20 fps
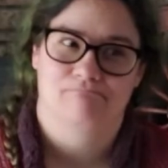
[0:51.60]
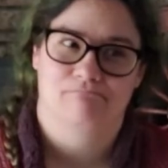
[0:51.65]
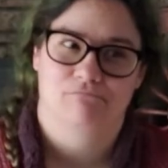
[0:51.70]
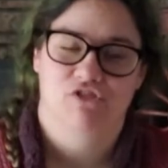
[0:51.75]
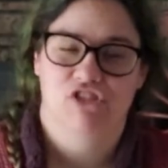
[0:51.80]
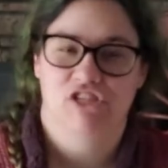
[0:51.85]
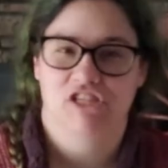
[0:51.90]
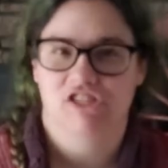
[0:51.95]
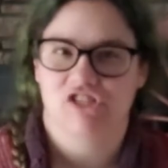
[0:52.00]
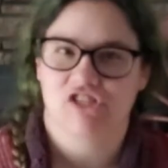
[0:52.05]

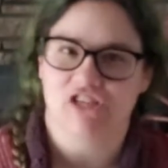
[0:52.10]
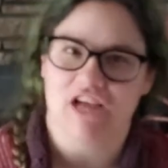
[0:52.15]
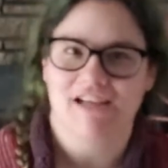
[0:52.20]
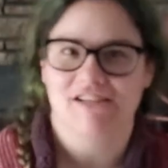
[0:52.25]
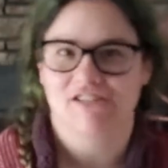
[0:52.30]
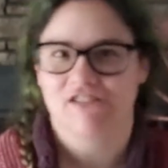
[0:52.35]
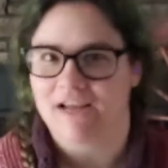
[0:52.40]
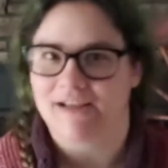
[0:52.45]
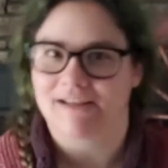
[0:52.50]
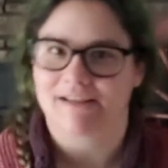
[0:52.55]
Chit Chat
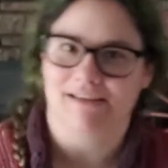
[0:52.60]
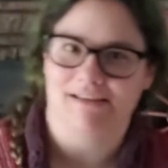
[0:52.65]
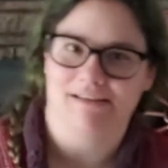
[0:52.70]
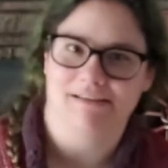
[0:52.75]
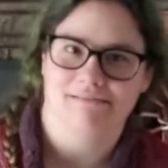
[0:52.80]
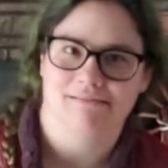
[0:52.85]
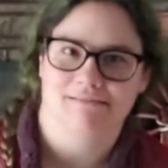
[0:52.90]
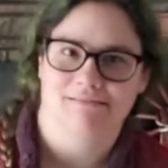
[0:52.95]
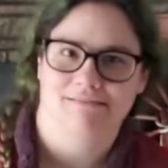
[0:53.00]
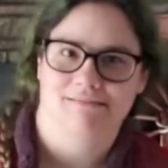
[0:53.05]

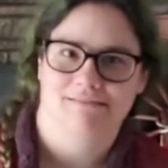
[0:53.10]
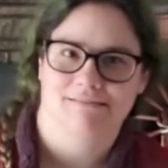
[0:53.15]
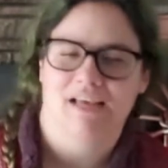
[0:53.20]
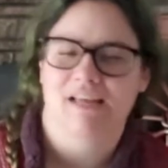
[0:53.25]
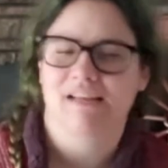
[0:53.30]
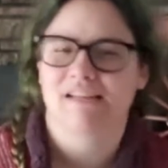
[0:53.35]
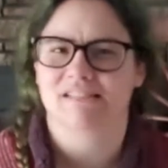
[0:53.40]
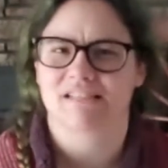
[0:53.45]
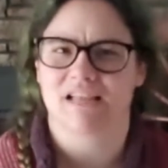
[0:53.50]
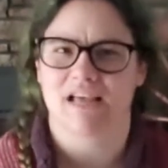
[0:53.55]
Check-In,
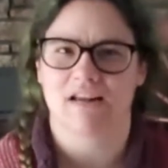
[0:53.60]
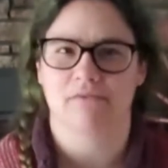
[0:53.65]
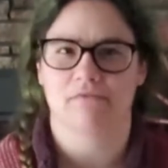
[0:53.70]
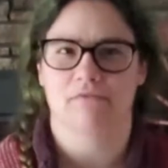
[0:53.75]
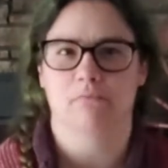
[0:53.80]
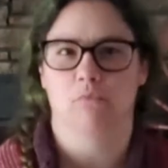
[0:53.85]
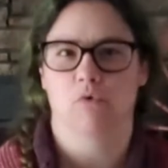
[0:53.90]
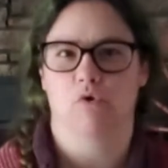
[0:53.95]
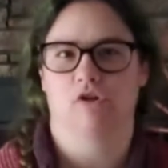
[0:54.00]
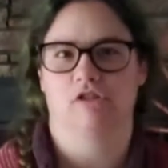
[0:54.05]
and it's kind of
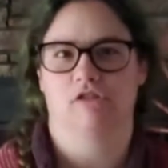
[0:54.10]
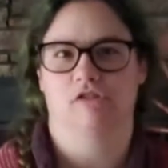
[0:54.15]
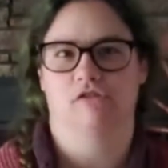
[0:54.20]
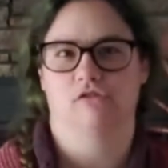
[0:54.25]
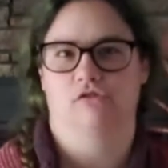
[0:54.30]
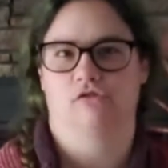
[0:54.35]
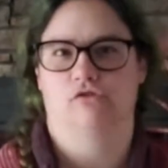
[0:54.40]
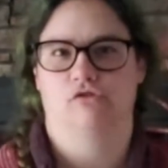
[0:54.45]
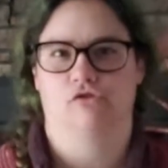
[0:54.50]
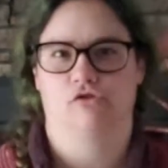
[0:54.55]
a
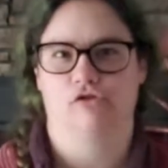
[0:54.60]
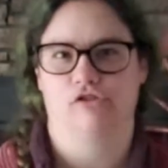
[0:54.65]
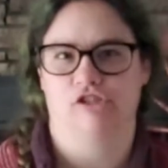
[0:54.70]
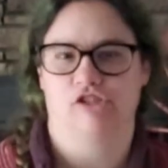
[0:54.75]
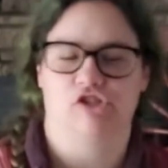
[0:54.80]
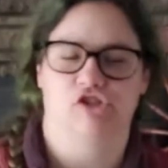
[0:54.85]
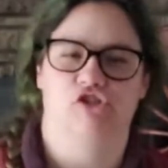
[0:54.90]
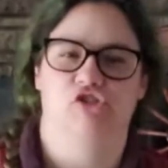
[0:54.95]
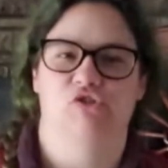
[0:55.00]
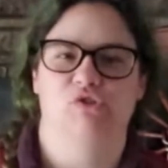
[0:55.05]
more
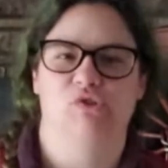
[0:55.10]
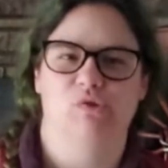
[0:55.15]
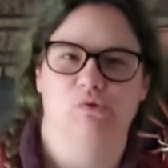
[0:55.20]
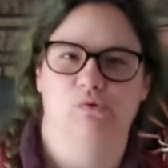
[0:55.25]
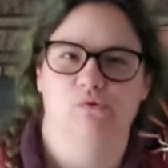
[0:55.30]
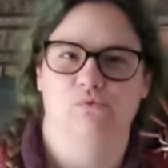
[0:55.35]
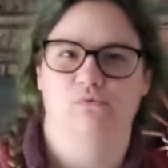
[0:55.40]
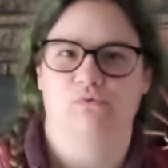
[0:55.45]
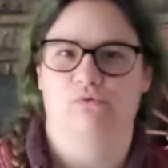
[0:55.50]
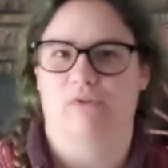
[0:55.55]

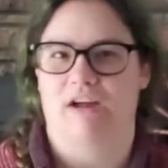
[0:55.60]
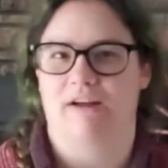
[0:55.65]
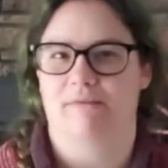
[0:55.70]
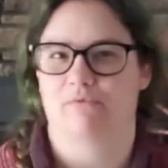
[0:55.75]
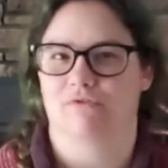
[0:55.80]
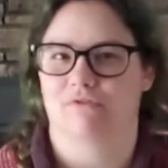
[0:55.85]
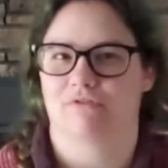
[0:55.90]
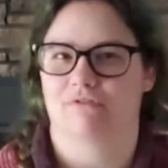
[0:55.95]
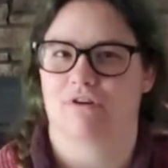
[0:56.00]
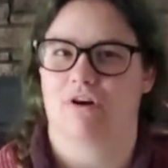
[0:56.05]
traditional
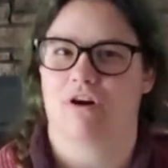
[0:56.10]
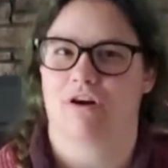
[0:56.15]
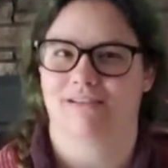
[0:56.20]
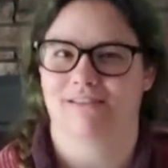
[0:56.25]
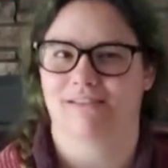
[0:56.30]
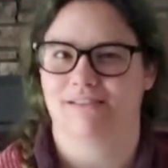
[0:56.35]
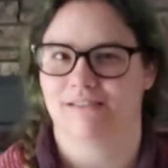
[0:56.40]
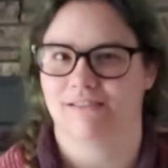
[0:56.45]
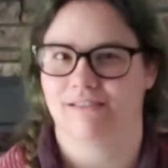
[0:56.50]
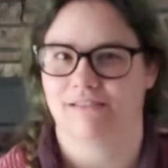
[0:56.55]
fiber
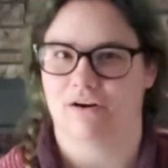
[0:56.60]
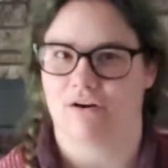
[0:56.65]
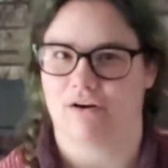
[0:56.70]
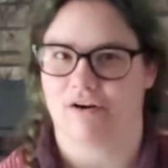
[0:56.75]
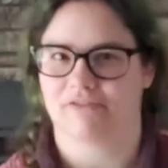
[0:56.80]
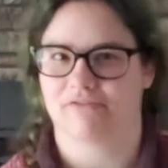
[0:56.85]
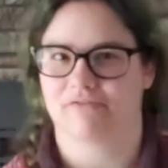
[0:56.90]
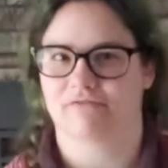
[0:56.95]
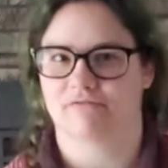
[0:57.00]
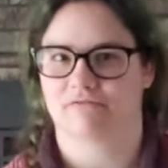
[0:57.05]
artsy
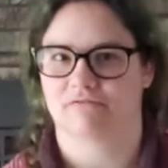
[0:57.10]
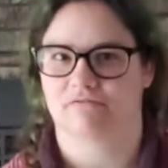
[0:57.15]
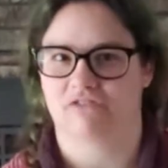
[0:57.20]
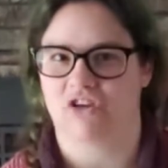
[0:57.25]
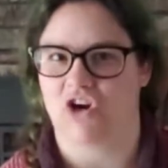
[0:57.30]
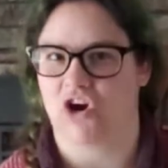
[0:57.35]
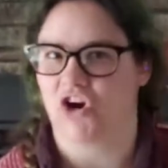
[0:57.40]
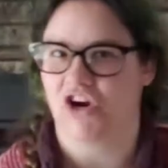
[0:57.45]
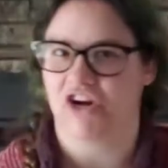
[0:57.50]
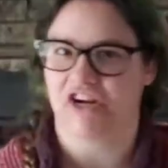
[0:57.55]
art
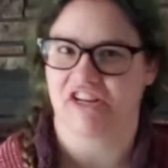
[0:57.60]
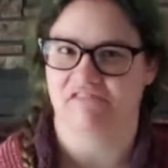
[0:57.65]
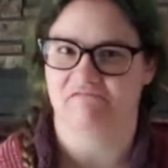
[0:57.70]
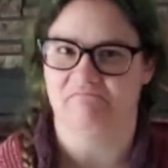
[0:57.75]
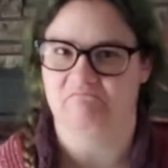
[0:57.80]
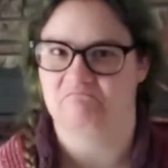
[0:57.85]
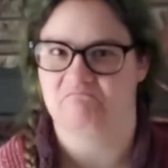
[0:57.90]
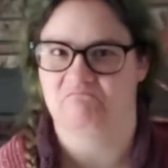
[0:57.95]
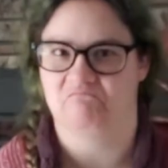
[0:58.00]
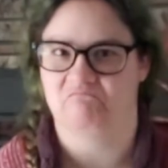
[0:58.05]
yarny
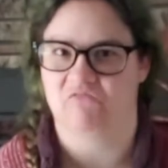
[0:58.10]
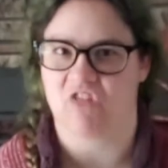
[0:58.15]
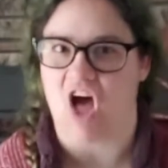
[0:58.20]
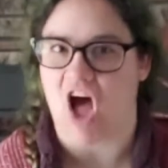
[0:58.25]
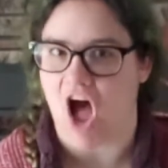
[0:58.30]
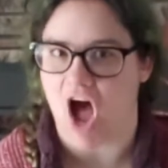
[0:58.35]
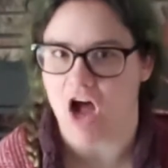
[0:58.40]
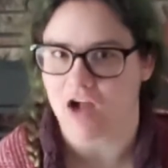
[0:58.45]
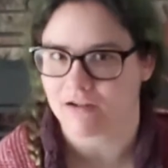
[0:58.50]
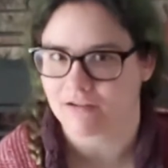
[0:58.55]

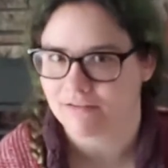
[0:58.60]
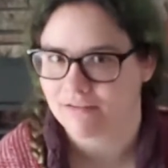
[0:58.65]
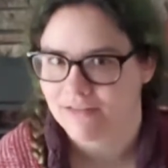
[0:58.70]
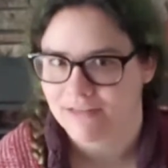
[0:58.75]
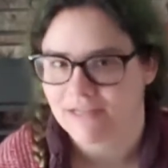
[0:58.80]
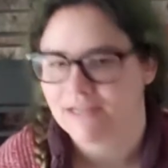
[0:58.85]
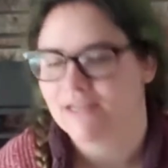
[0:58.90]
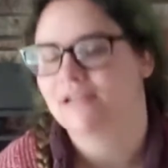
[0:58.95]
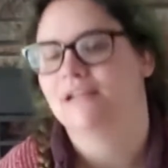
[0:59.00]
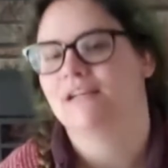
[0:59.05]
vlog
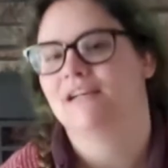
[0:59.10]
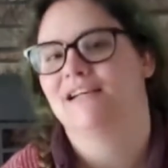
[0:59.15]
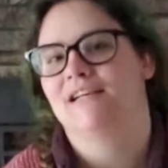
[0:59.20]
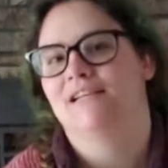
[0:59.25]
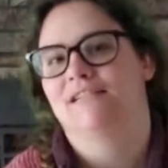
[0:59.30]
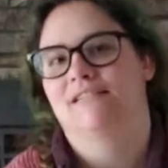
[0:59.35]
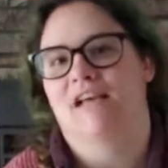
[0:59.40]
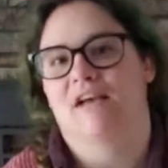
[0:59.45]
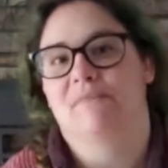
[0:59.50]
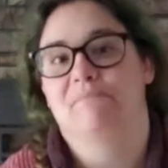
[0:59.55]

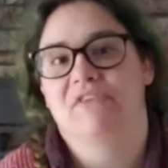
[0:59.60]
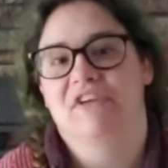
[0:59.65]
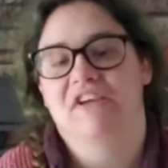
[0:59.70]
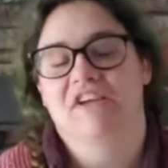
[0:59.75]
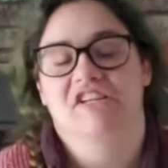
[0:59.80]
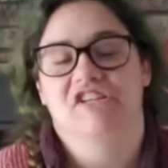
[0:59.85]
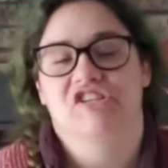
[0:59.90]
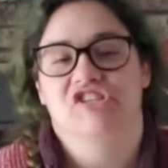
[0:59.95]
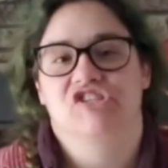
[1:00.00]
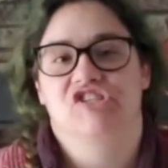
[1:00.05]
type thing,
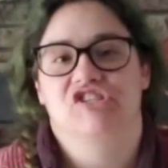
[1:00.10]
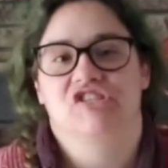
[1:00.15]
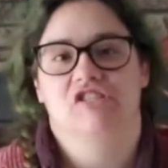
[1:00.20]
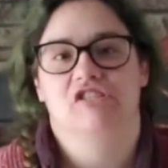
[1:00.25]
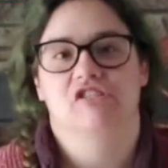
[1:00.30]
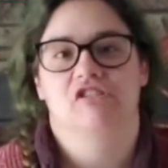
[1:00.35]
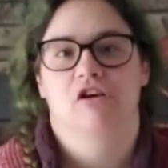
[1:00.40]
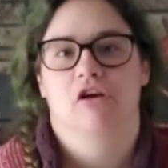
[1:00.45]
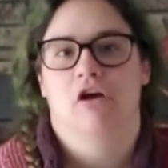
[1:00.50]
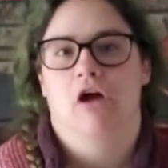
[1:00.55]
and it's
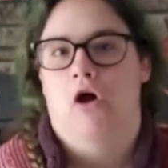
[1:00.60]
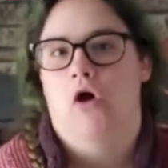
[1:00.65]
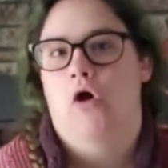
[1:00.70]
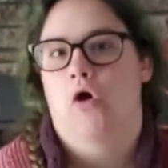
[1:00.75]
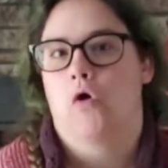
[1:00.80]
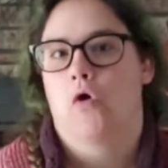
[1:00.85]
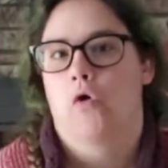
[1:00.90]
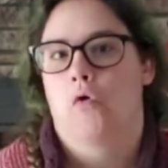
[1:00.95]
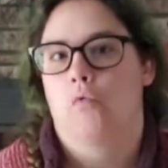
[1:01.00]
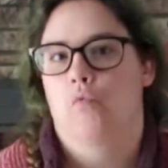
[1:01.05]
just
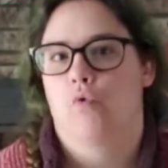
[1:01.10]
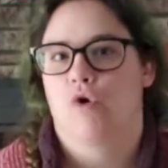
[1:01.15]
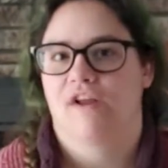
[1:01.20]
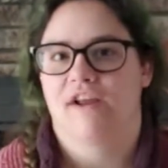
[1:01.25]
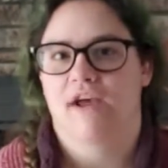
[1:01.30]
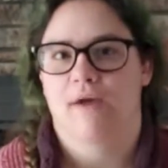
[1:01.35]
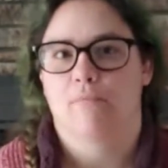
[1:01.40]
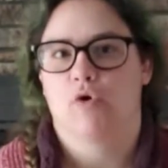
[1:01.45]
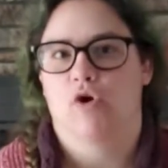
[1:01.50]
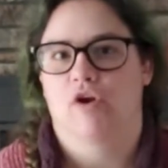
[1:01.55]
what
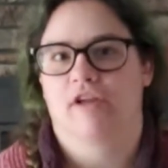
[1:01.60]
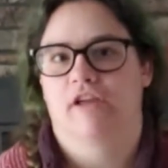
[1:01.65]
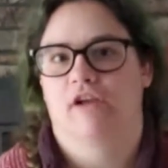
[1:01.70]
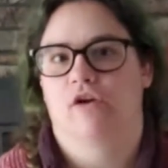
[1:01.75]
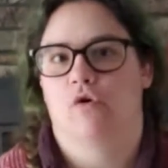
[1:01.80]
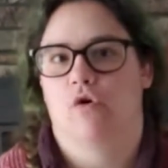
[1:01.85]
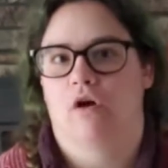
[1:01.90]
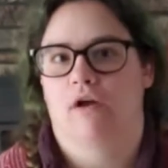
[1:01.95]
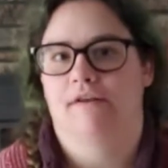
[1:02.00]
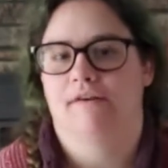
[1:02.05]
I'm working
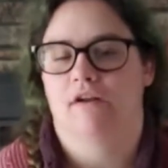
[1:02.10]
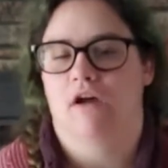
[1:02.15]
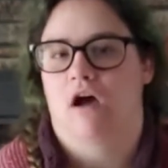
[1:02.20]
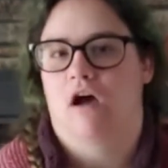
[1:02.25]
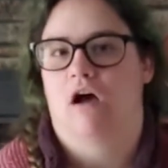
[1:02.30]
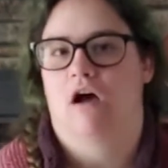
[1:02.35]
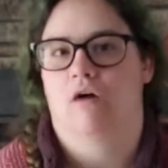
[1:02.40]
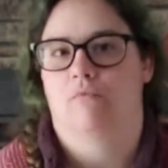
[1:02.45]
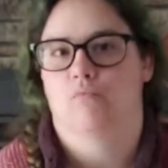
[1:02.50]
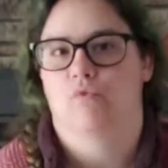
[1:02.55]

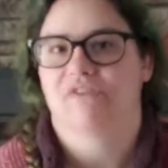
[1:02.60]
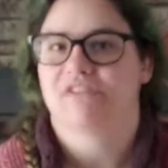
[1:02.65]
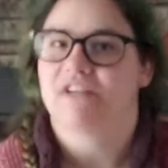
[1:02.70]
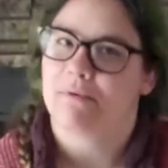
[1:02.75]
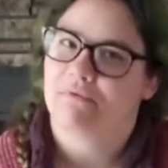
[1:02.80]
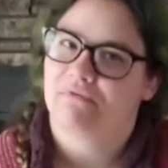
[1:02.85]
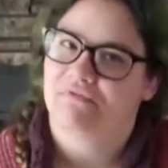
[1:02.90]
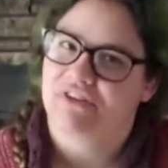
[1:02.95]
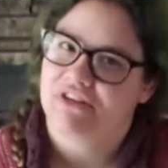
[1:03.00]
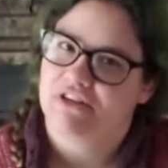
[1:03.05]
on, what type
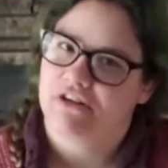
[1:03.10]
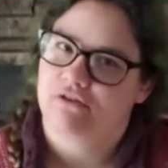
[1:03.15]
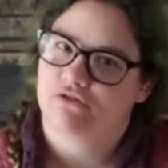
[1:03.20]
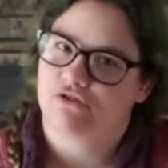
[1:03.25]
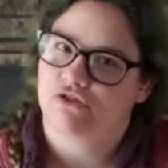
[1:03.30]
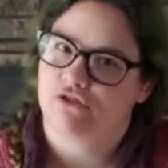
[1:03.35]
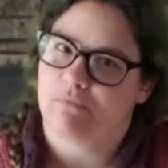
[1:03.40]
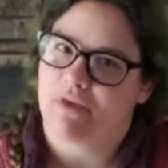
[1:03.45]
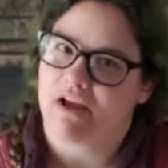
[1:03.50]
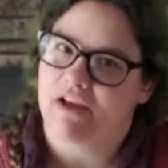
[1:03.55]
of videos
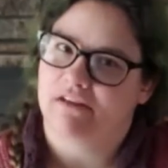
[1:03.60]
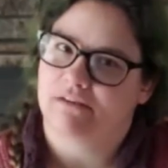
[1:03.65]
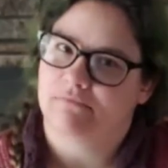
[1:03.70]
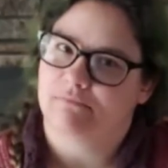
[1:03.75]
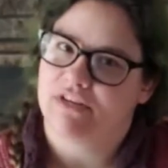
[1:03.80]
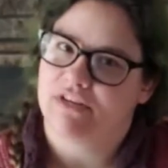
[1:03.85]
you might